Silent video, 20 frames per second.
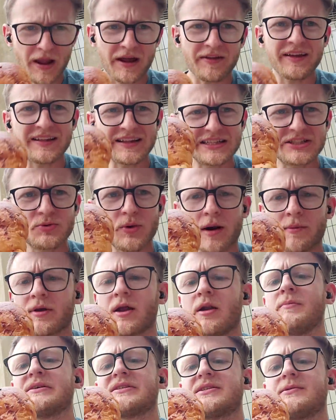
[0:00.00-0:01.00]
I think this is what I'm
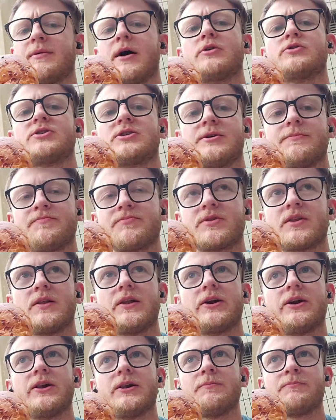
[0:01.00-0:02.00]
gonna miss the most. The
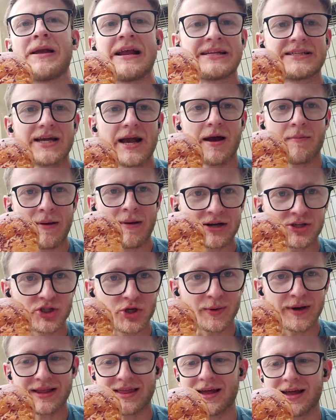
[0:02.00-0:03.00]
little pizza
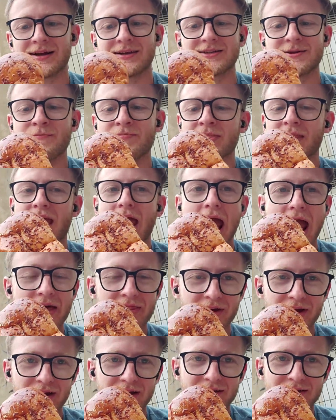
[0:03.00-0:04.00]
manchouy things
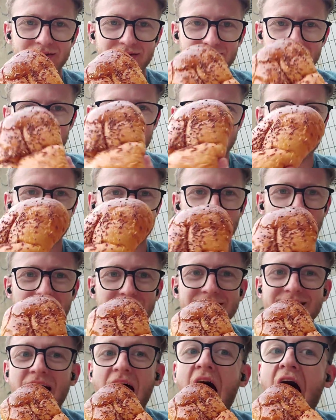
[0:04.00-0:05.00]
and the, the
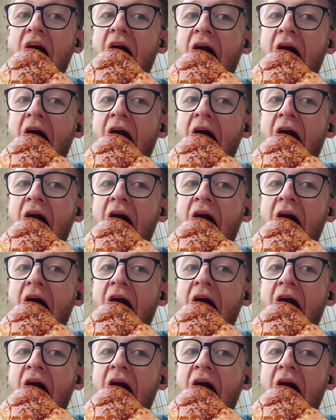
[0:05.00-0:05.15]
donuts.